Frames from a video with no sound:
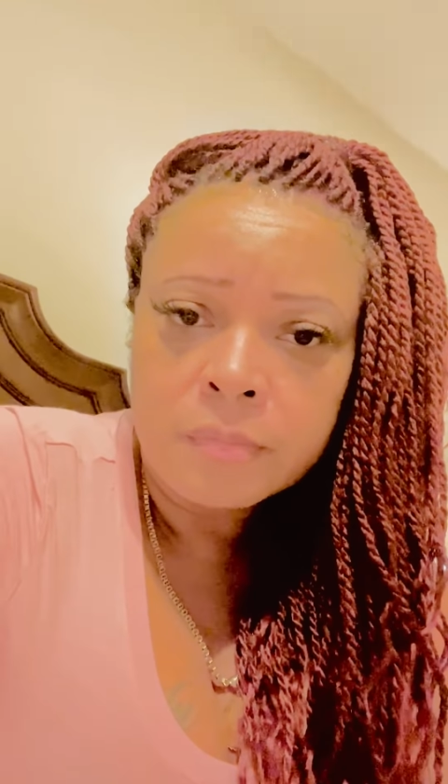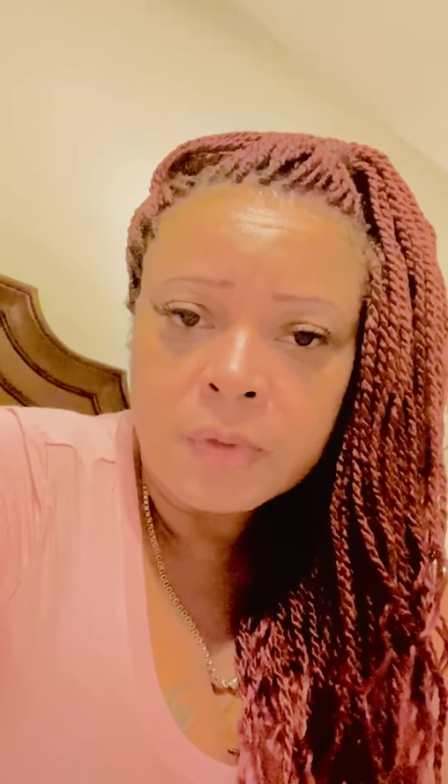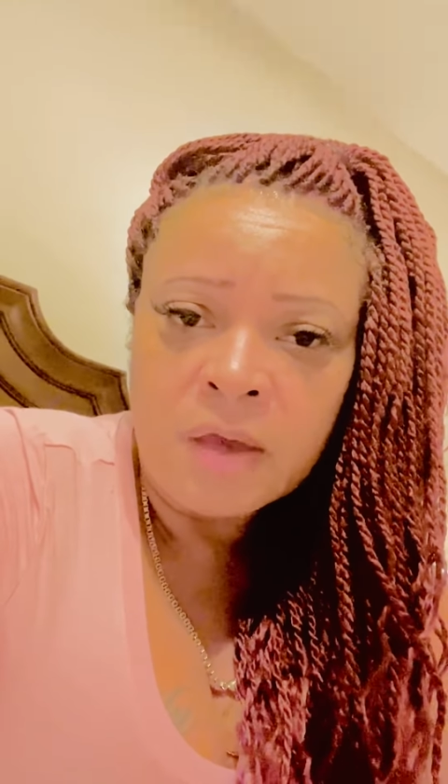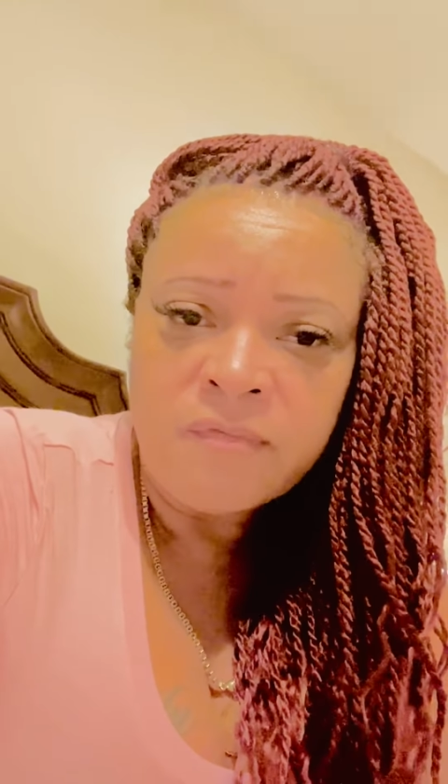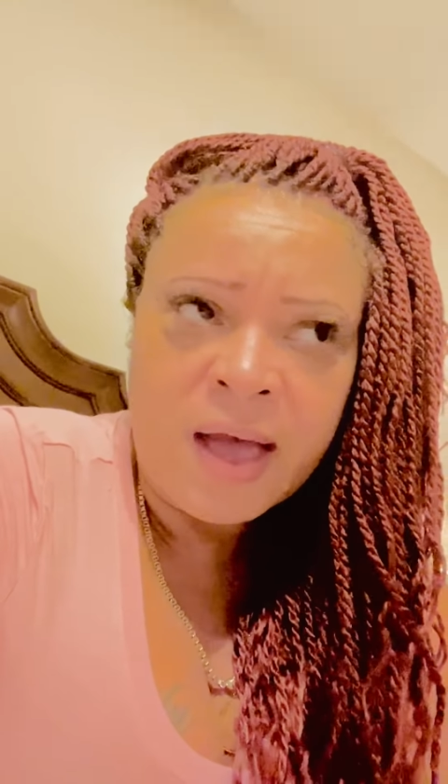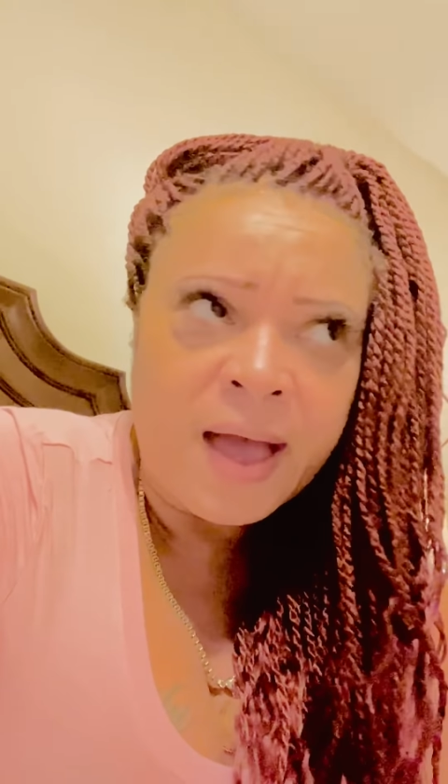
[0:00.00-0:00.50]

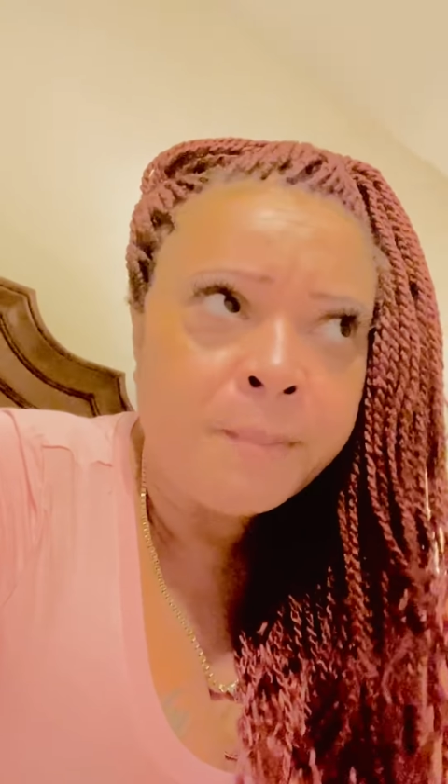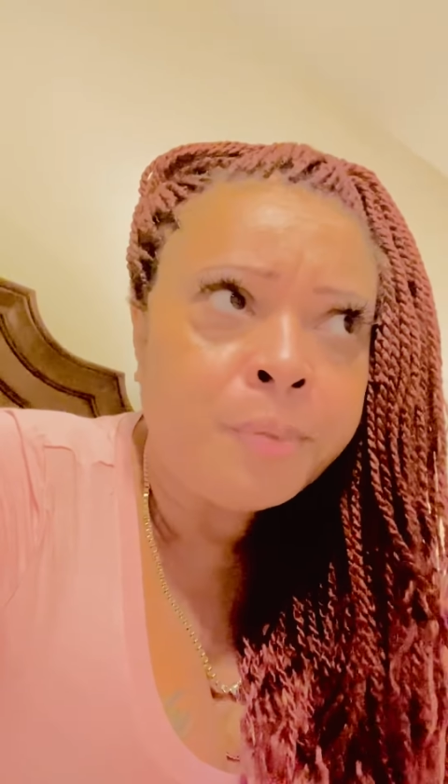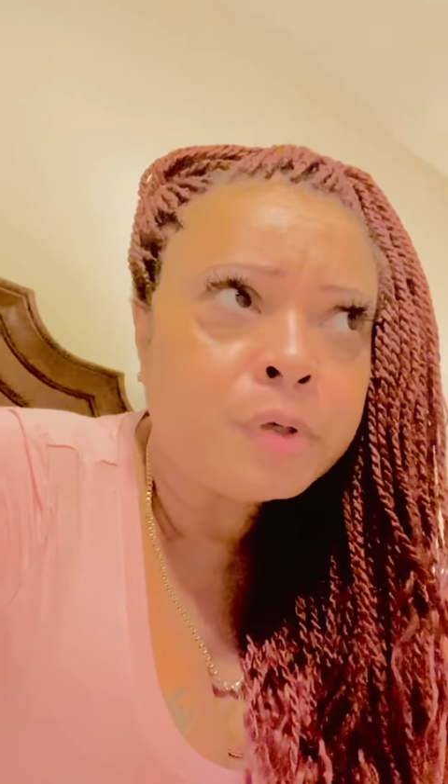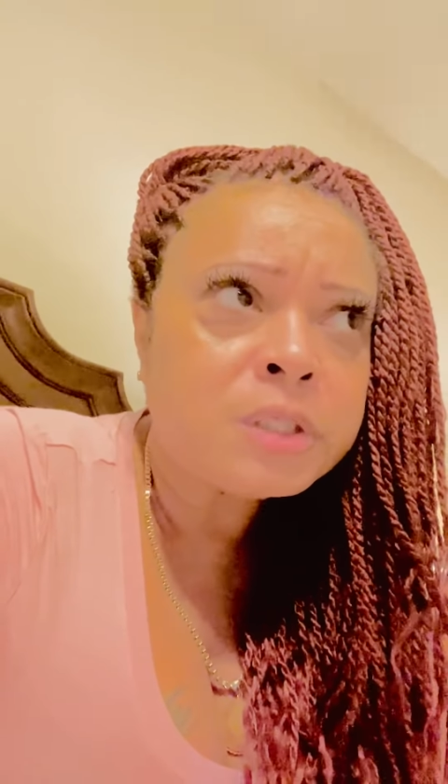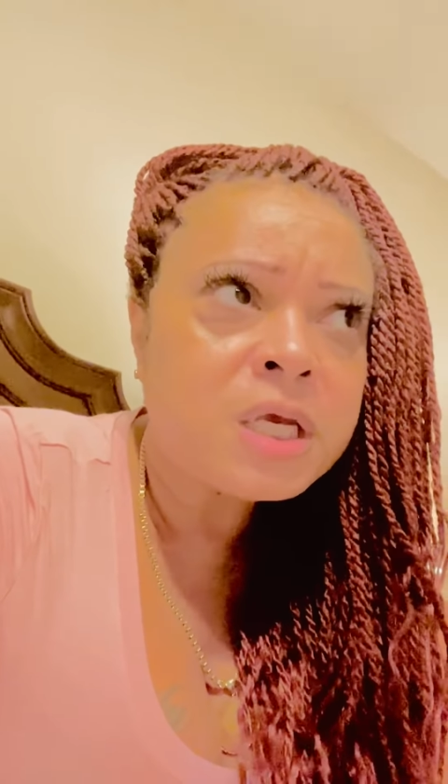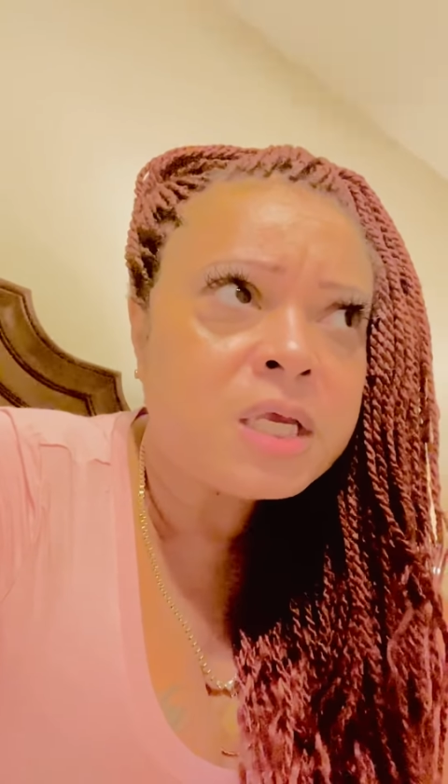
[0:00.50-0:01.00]
If I
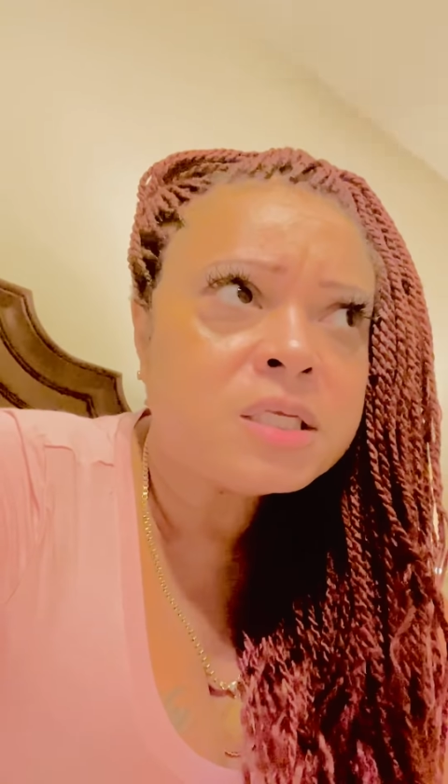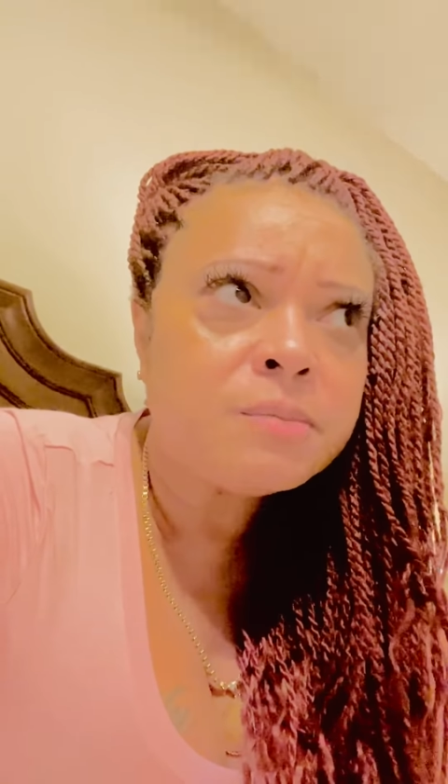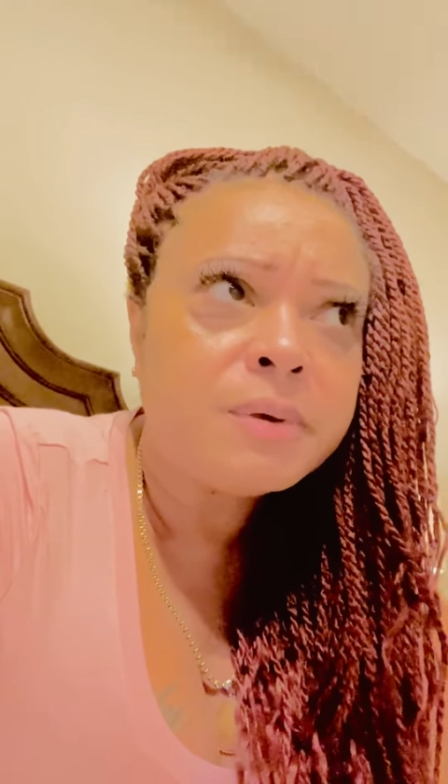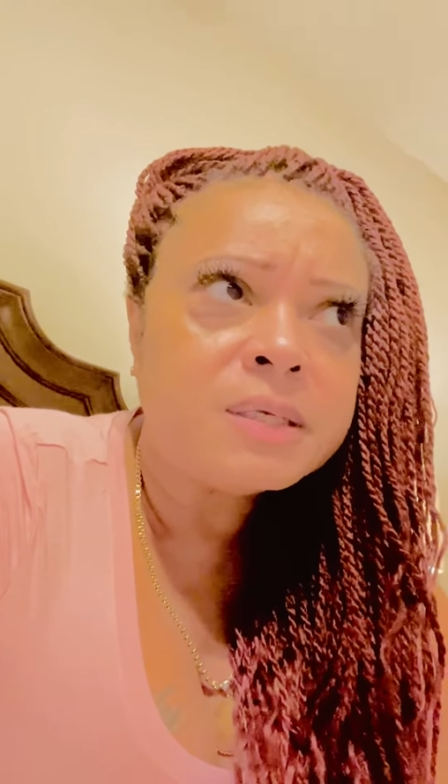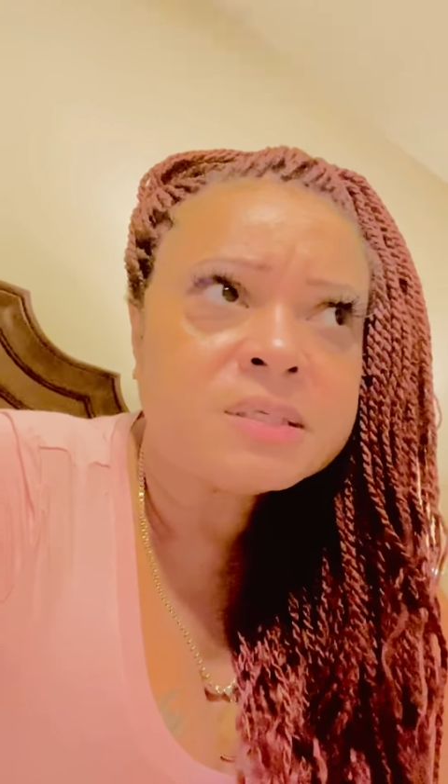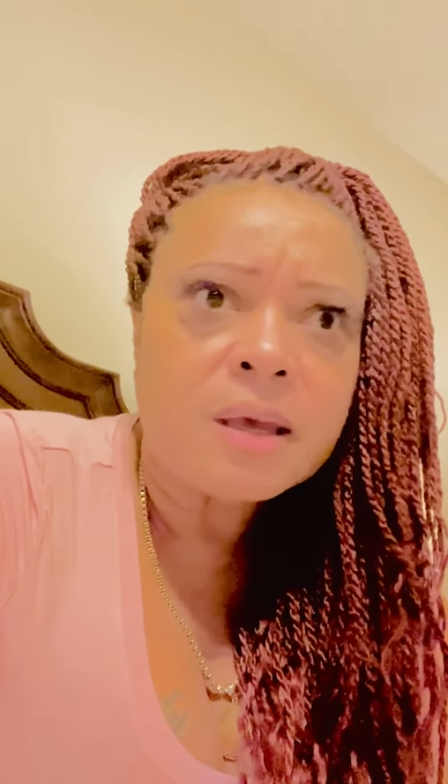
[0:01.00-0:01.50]
pretend to
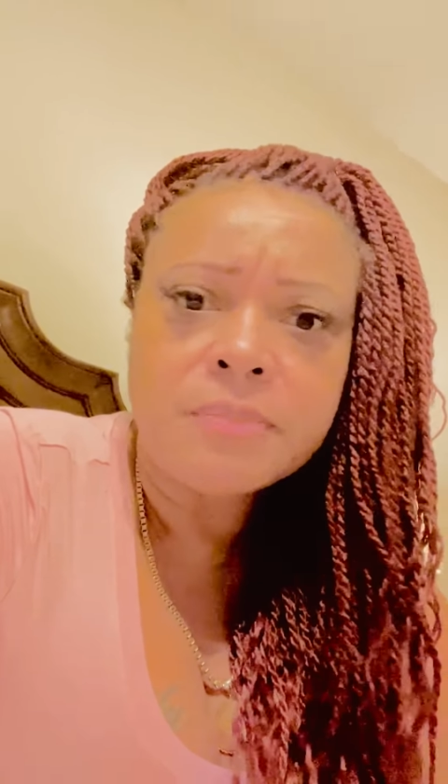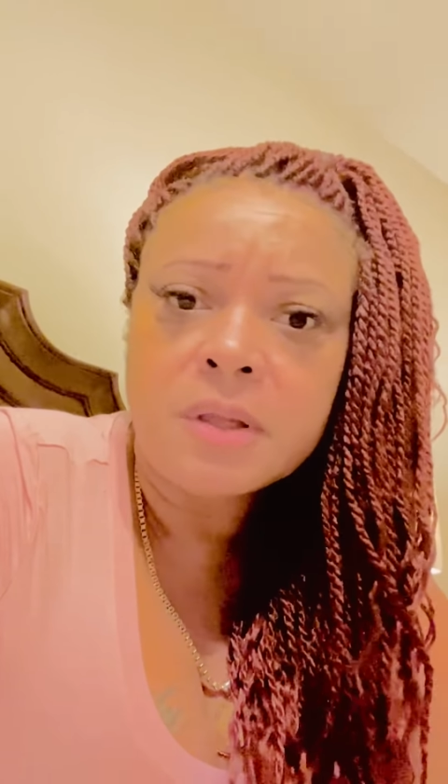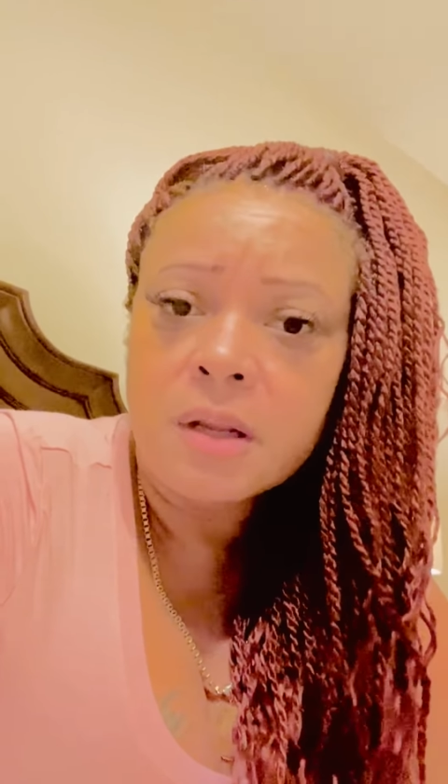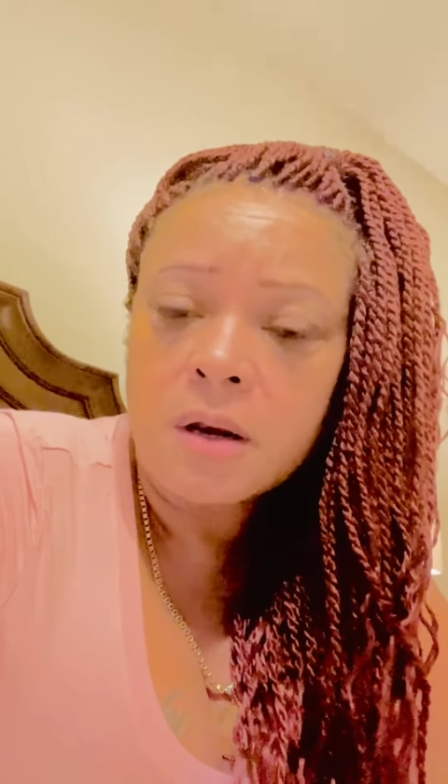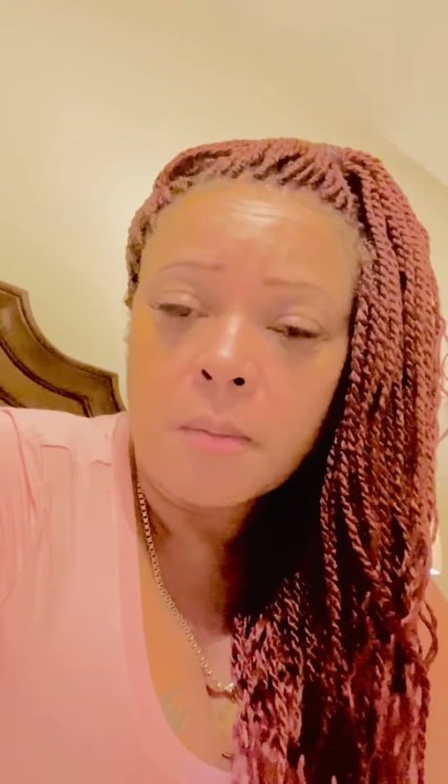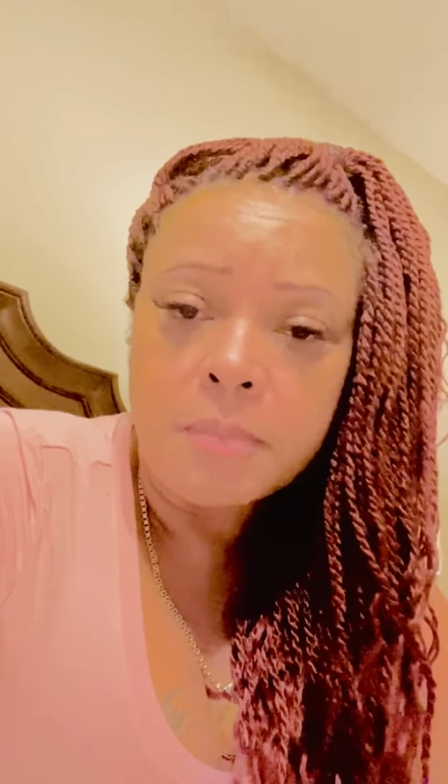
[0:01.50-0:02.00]
be
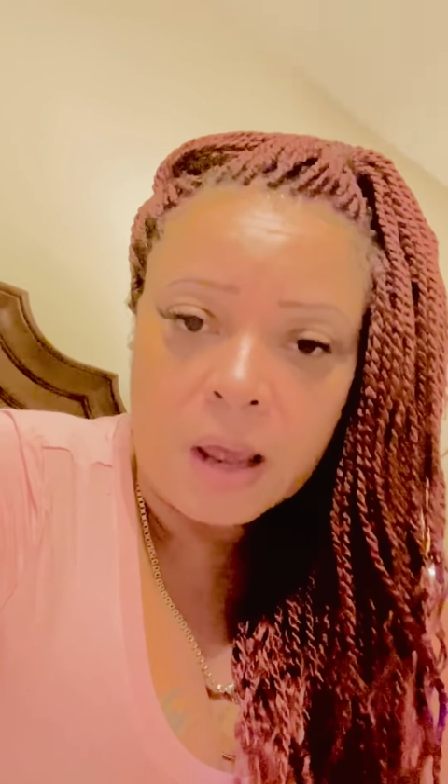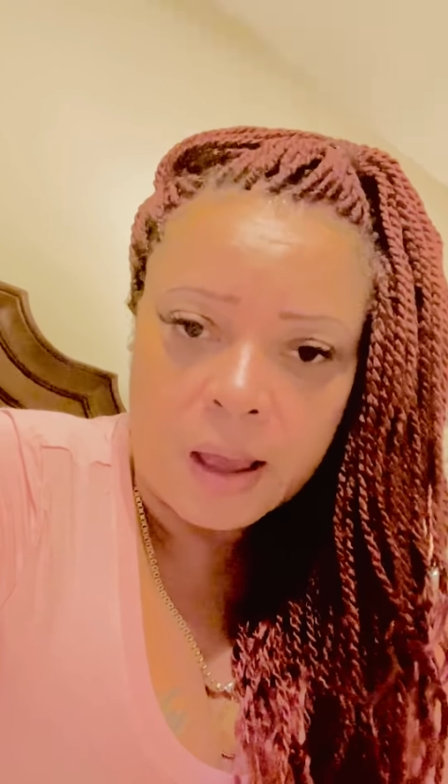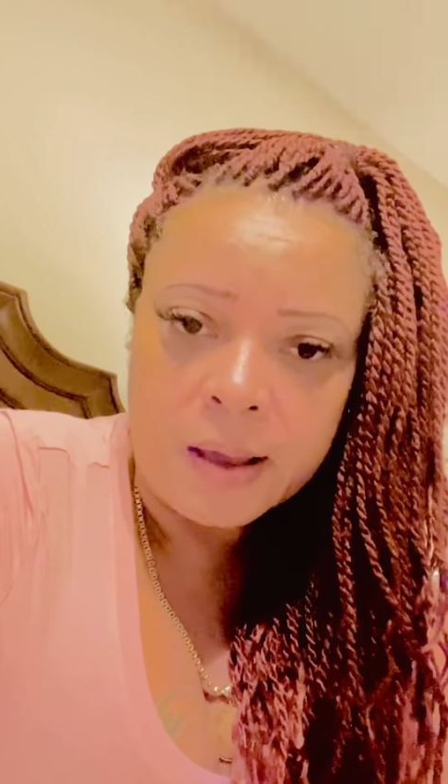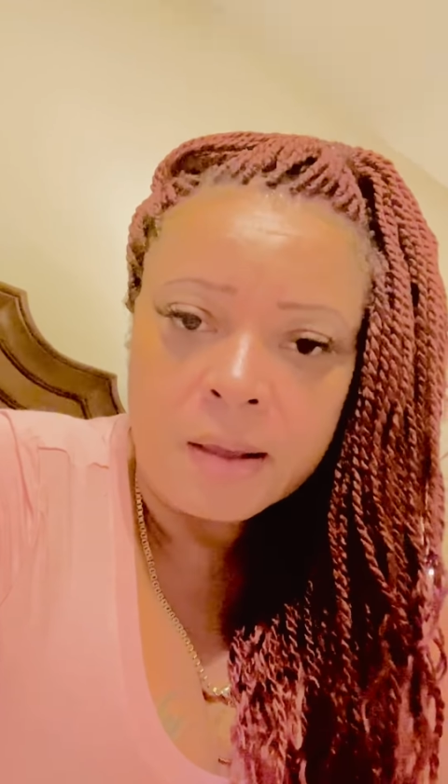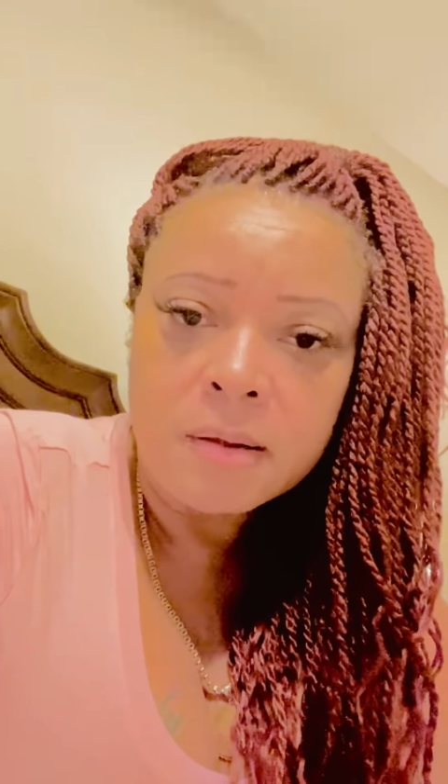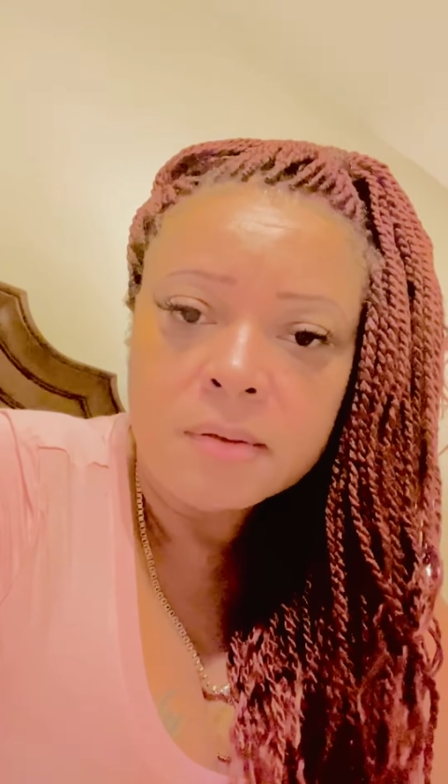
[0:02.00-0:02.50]
something that I'm
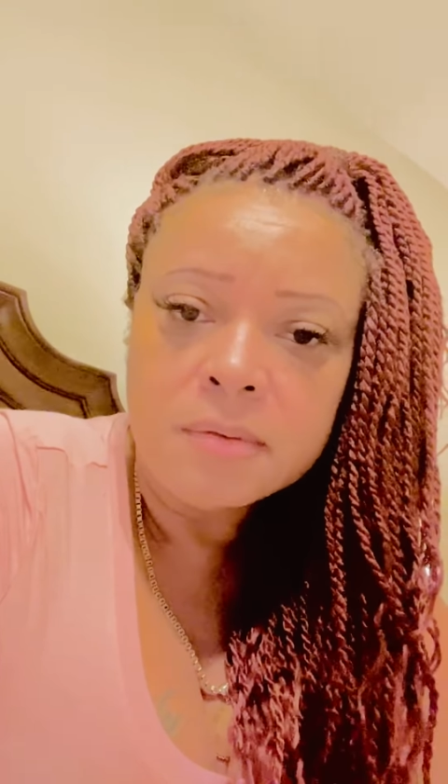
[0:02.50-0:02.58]
not,